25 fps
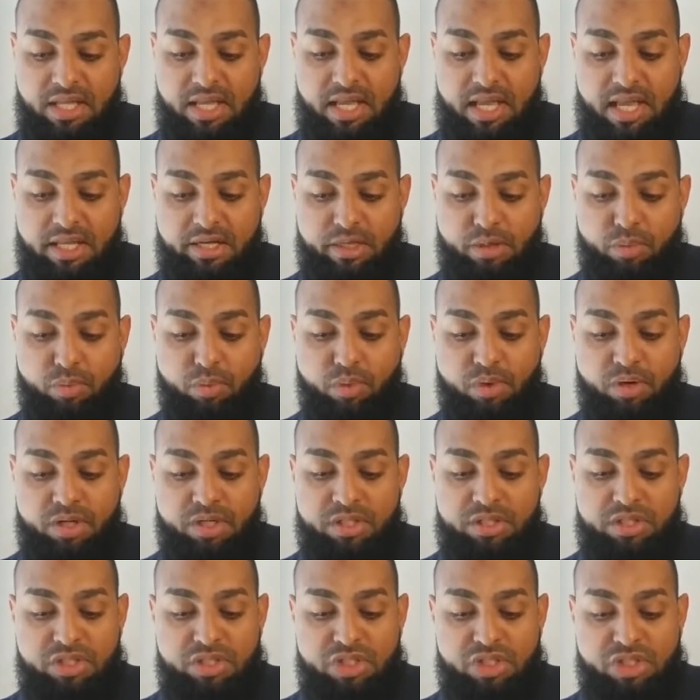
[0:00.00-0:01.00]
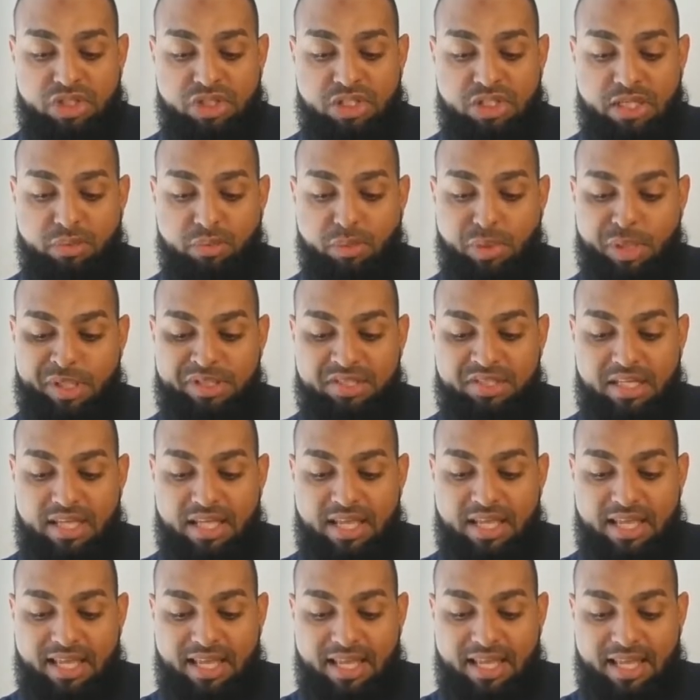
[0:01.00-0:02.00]
In a word, she was
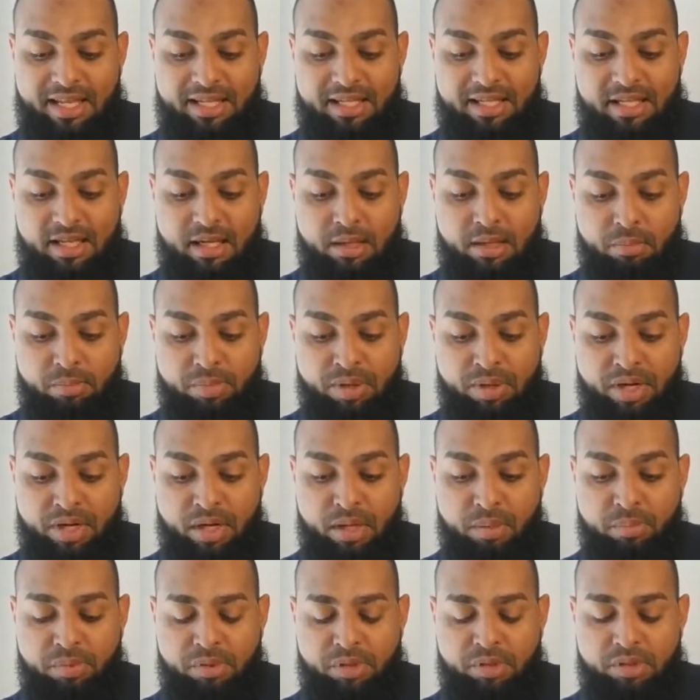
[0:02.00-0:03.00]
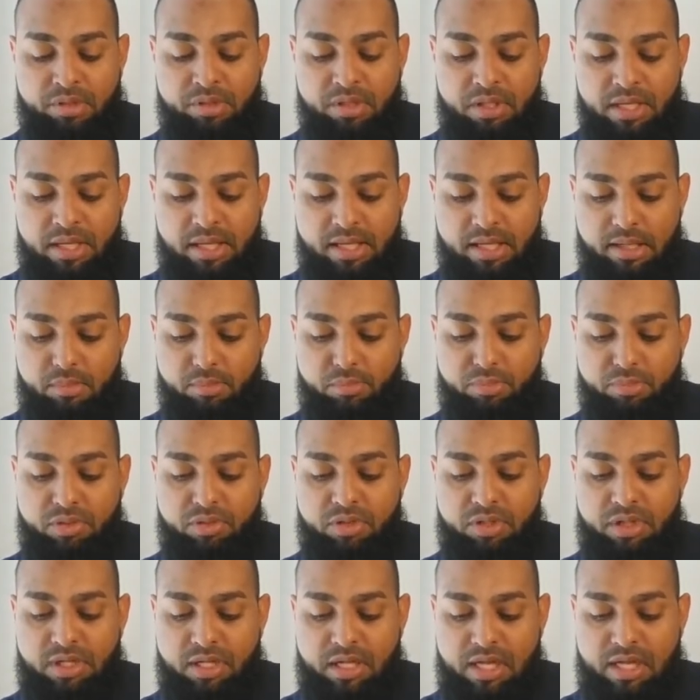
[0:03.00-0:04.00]
incomparable in
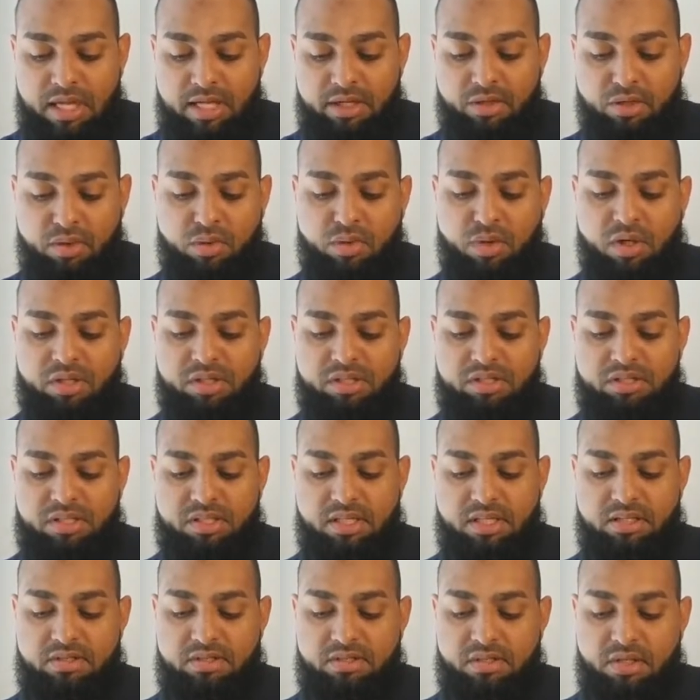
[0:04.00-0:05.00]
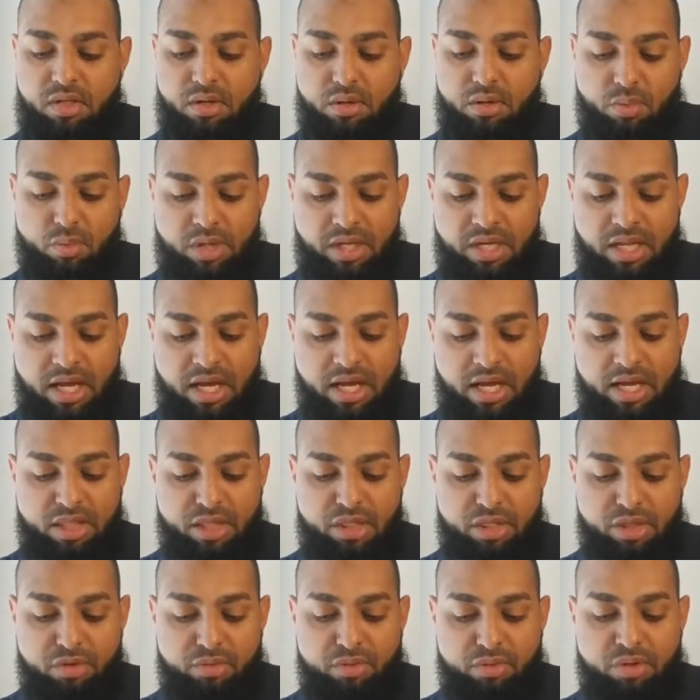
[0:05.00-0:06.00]
beauty and qualities. When I
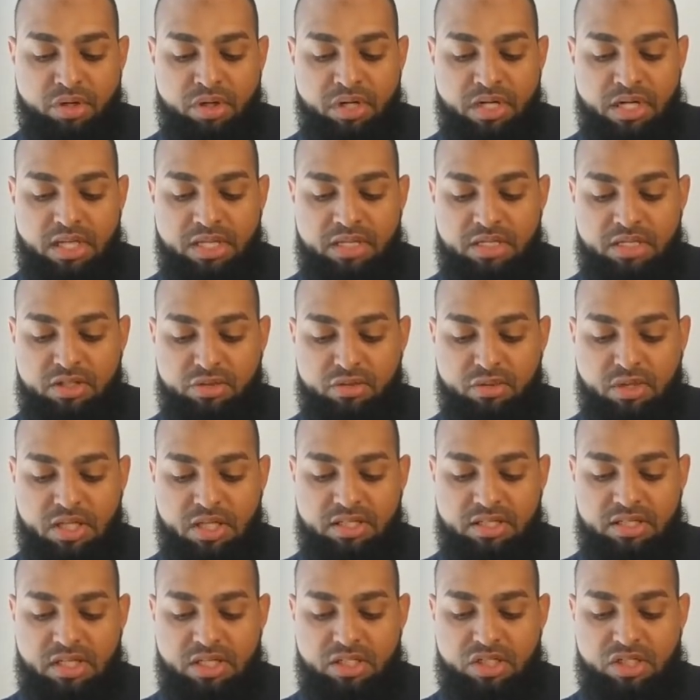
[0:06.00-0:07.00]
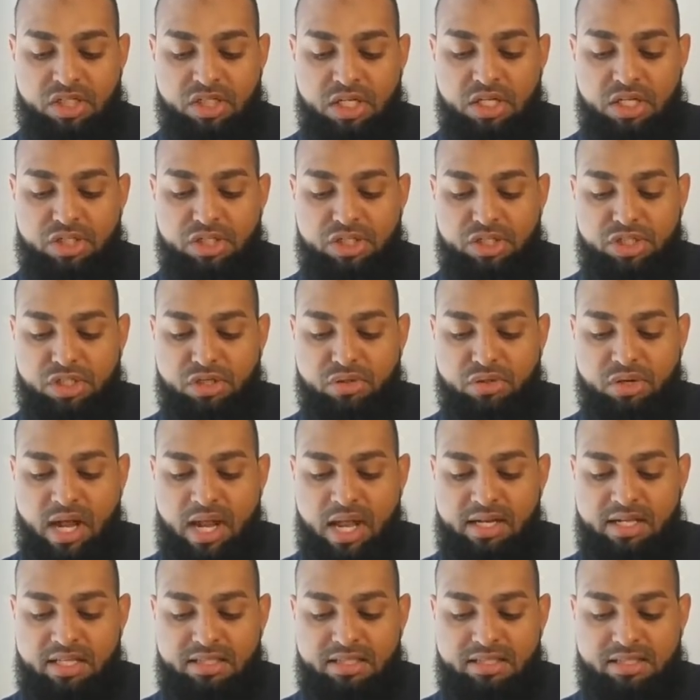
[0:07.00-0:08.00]
threw her into a ditch, she
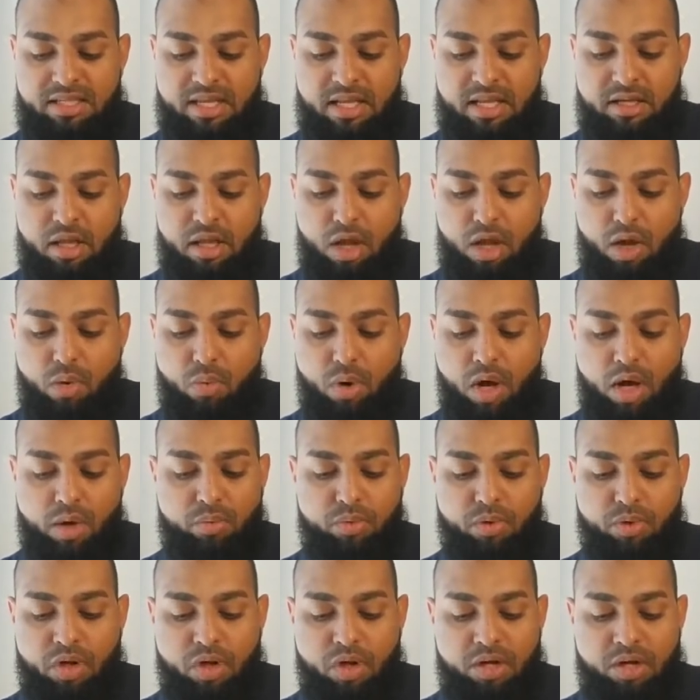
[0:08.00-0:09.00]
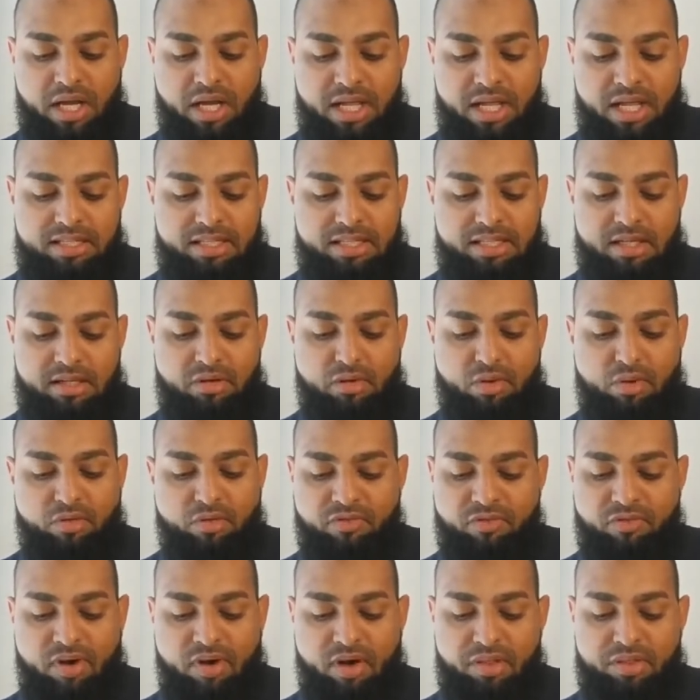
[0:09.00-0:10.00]
cried and said, "What wrong I did, O
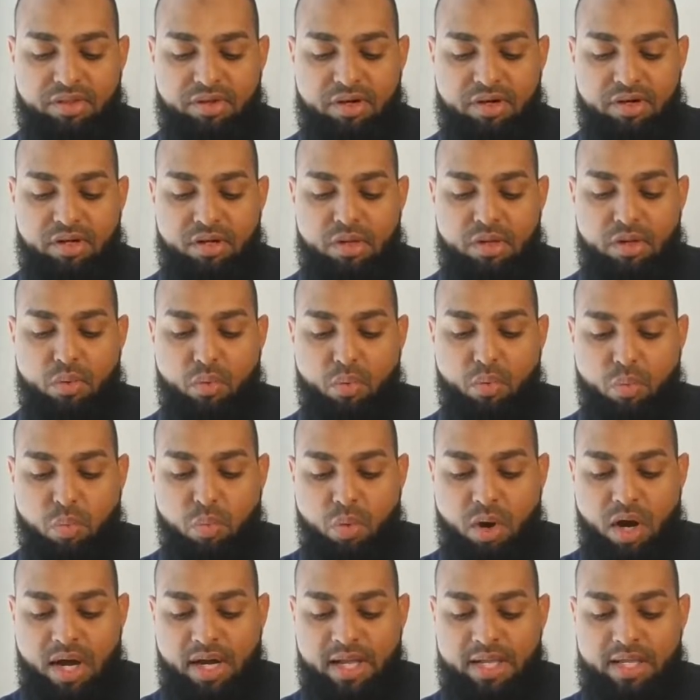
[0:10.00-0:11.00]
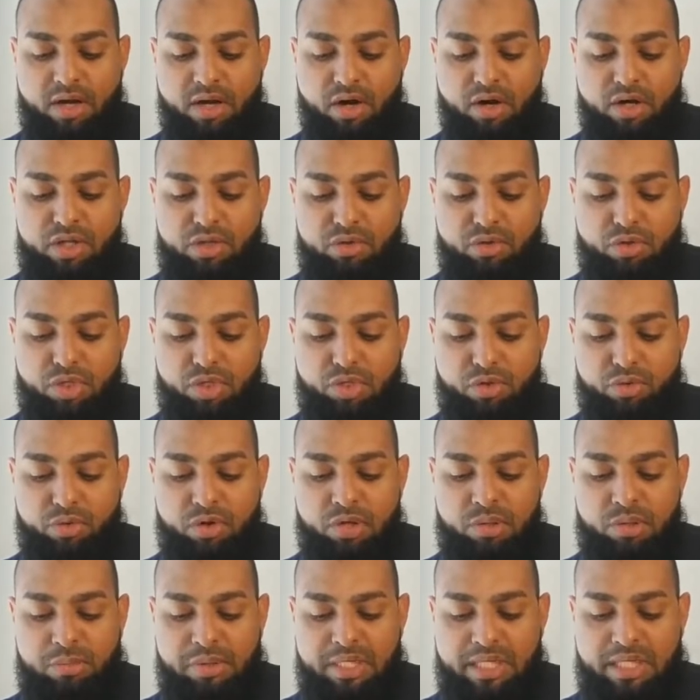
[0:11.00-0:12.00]
father? Why are you
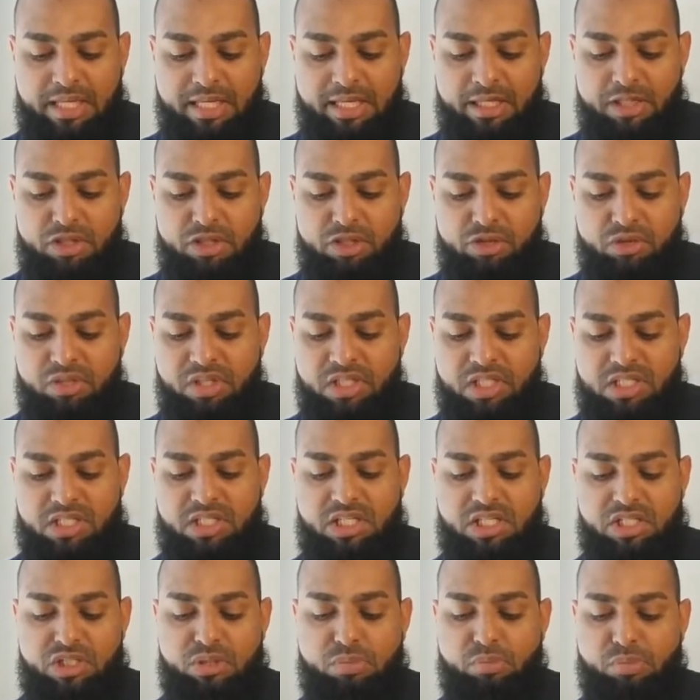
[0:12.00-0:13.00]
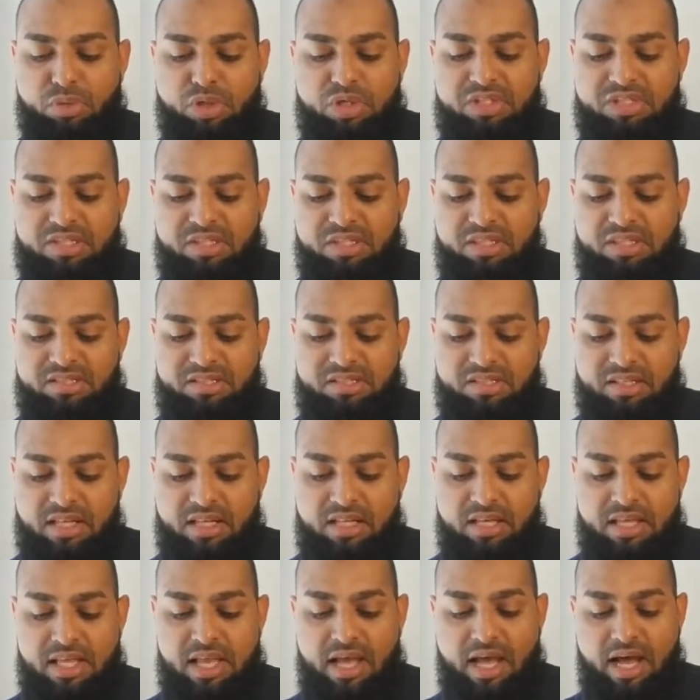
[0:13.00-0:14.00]
throwing me into the ditch mercilessly?"
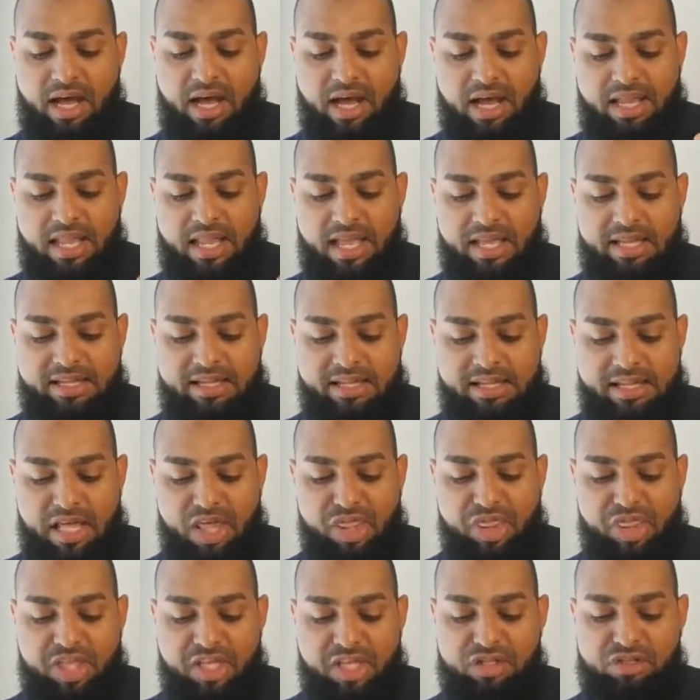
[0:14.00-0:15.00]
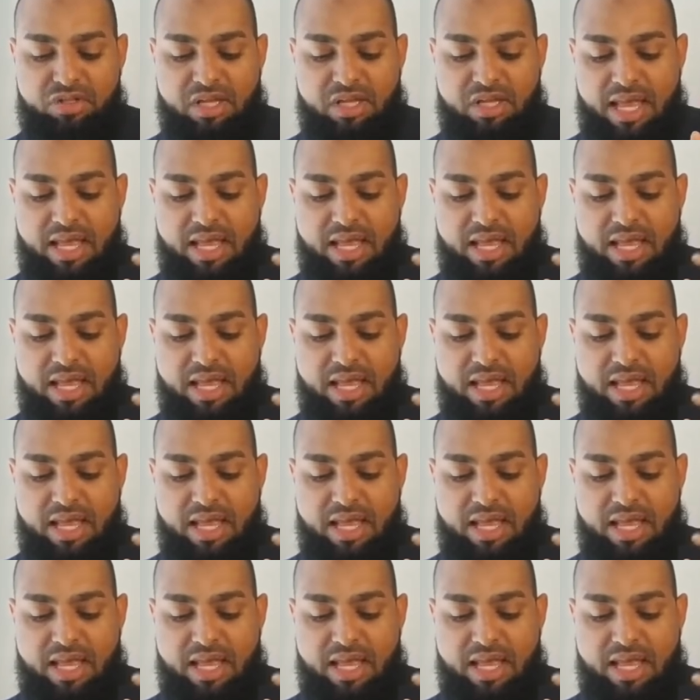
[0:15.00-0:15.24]
I had nothing to